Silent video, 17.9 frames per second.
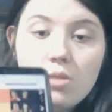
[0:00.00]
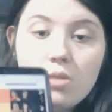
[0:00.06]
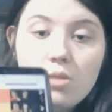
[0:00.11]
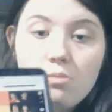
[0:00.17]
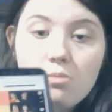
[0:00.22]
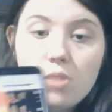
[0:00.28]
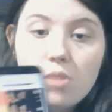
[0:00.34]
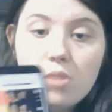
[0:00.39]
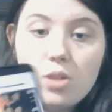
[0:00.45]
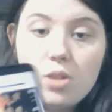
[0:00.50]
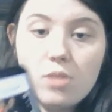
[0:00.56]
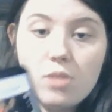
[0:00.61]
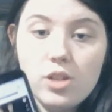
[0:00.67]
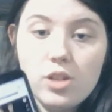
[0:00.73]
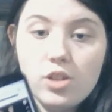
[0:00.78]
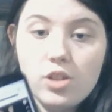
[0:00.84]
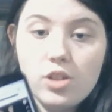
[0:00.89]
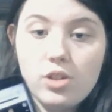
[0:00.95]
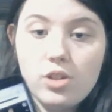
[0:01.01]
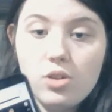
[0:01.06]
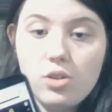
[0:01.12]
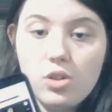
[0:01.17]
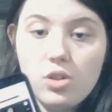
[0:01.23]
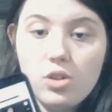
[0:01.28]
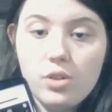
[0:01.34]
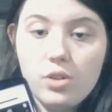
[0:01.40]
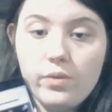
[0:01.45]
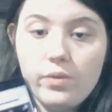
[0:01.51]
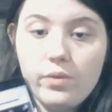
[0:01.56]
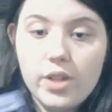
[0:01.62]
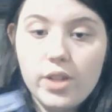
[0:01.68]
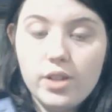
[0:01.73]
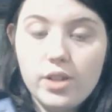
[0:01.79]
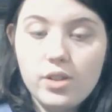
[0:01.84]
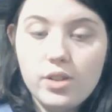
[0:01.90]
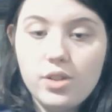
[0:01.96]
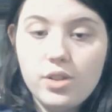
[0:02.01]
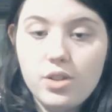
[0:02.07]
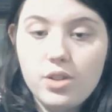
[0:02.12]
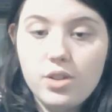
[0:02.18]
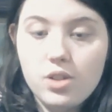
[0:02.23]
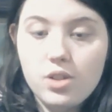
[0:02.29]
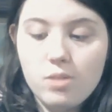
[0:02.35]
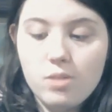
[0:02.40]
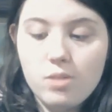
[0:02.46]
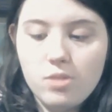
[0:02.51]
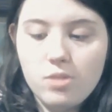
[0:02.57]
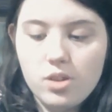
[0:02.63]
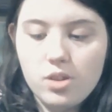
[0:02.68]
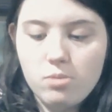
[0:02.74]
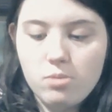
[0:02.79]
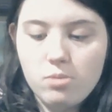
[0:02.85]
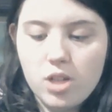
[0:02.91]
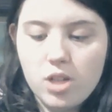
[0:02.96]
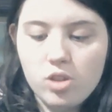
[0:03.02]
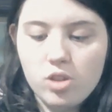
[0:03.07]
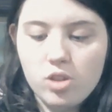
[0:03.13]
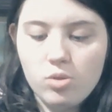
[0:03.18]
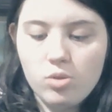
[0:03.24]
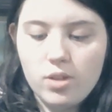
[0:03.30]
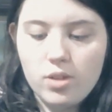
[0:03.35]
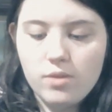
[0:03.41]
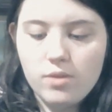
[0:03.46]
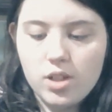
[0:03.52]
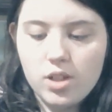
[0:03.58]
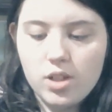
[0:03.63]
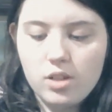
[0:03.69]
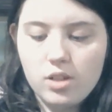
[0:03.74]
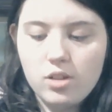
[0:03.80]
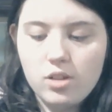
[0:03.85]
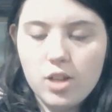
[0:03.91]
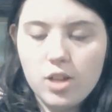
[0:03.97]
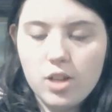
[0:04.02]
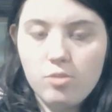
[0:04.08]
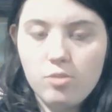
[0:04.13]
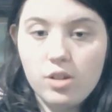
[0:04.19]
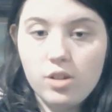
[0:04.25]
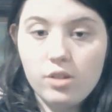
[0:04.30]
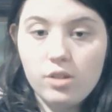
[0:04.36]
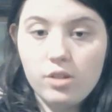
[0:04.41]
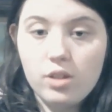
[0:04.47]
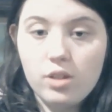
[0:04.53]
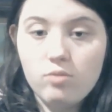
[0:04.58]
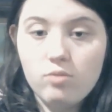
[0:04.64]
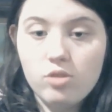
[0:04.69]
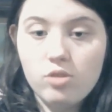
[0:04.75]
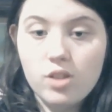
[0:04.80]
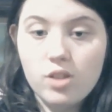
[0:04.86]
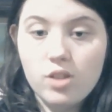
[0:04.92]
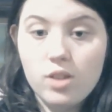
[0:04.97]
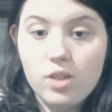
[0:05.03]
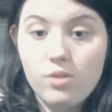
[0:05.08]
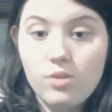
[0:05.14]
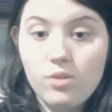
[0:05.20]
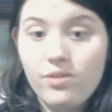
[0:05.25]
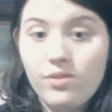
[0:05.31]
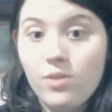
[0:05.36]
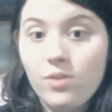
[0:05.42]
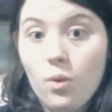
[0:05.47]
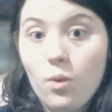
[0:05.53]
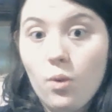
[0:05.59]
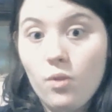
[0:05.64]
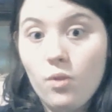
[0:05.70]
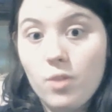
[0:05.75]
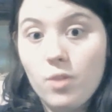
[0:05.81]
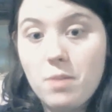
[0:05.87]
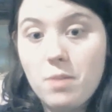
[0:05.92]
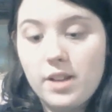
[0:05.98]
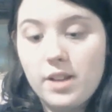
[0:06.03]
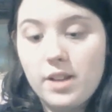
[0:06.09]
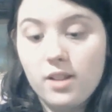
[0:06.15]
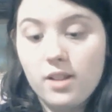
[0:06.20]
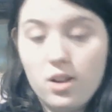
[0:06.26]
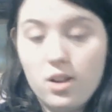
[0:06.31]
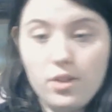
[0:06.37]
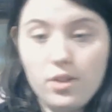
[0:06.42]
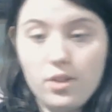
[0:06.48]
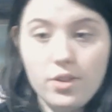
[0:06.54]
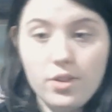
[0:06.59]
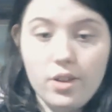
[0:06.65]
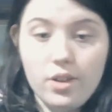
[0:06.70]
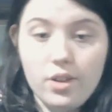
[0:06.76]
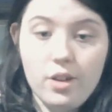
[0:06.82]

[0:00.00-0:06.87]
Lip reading: But I'm actually not convinced that Summer's the best choice for dance captain. I think Michelle fought for the best dance, so